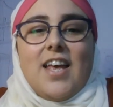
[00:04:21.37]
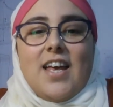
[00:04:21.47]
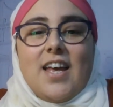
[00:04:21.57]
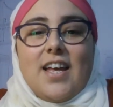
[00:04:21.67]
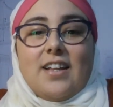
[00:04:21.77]

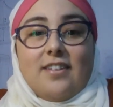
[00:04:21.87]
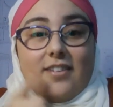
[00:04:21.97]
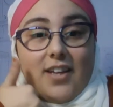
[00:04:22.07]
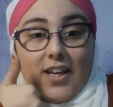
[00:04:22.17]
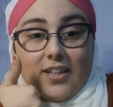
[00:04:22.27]
and
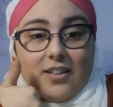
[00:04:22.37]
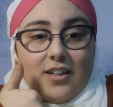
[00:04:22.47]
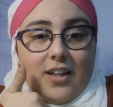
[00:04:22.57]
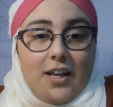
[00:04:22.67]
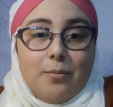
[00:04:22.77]
hit the
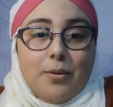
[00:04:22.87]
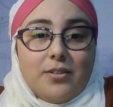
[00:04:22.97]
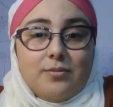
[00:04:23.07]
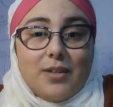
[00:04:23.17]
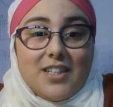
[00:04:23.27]
like
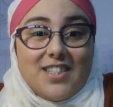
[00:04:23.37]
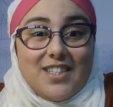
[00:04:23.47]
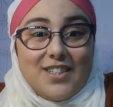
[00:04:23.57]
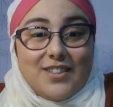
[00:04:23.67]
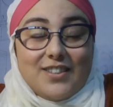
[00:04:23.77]
button, and see
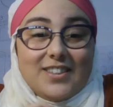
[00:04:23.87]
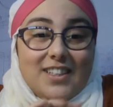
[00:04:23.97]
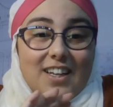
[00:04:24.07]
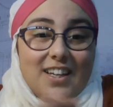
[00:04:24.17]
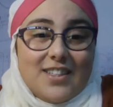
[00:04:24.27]
you in the
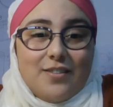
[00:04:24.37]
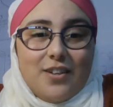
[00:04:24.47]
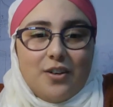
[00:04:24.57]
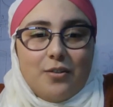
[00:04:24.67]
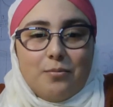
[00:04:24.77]
next
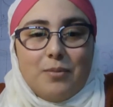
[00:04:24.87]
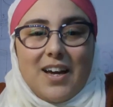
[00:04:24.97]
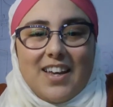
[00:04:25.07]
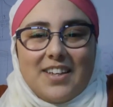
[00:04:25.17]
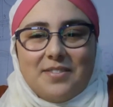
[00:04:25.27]
video. Bye.